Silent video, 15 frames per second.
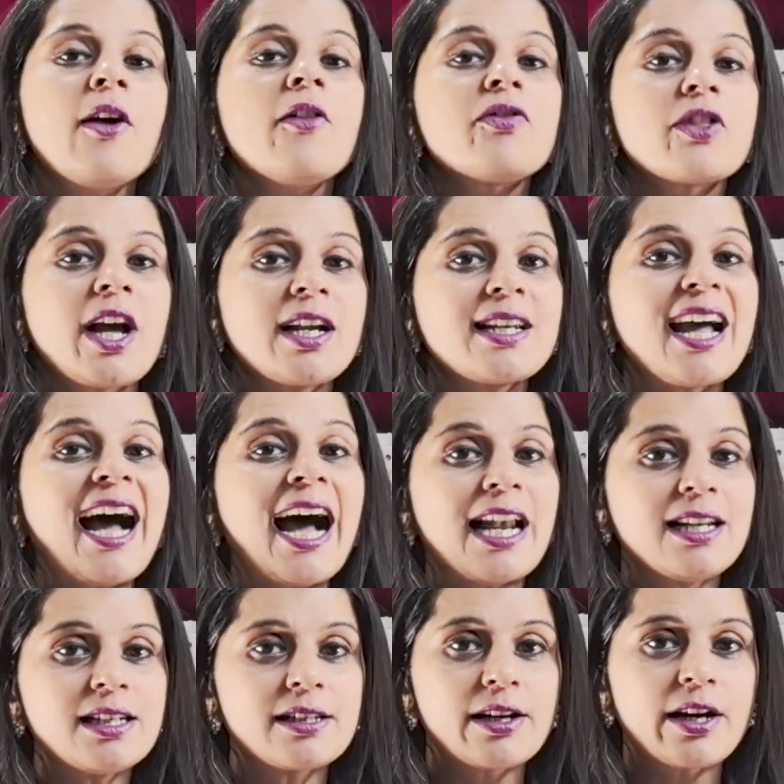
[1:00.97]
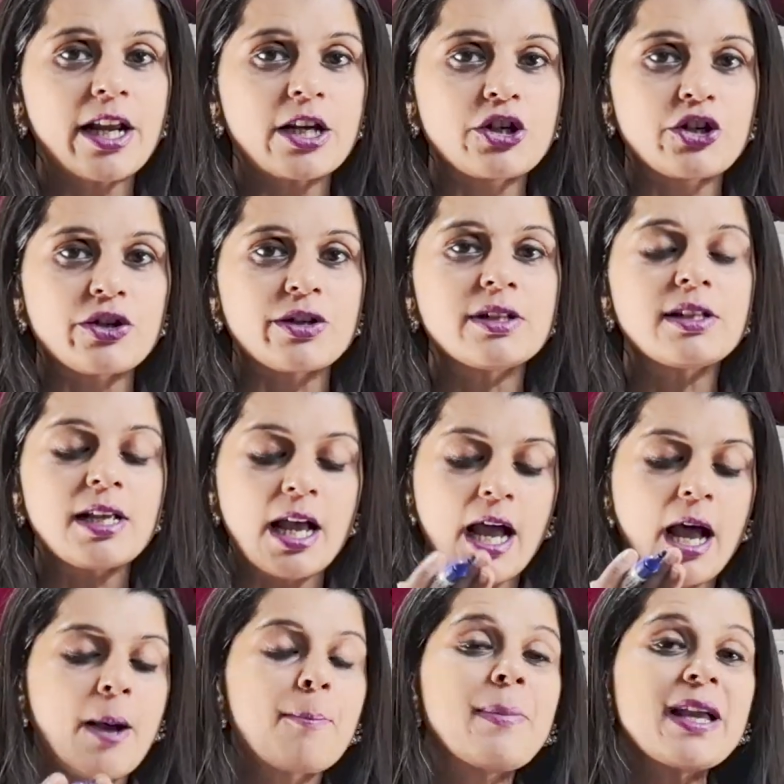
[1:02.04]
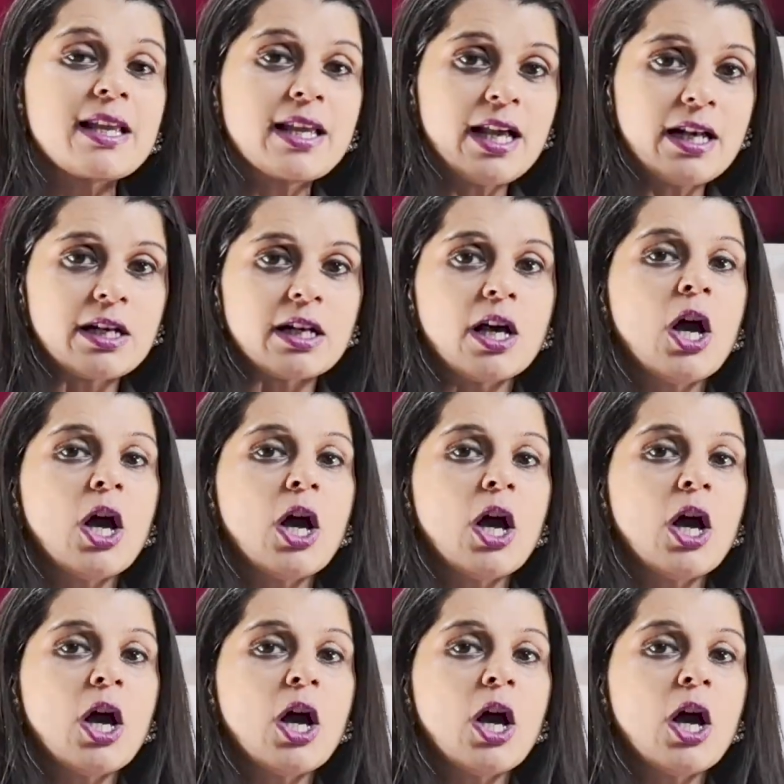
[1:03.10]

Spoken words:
that alliterations begin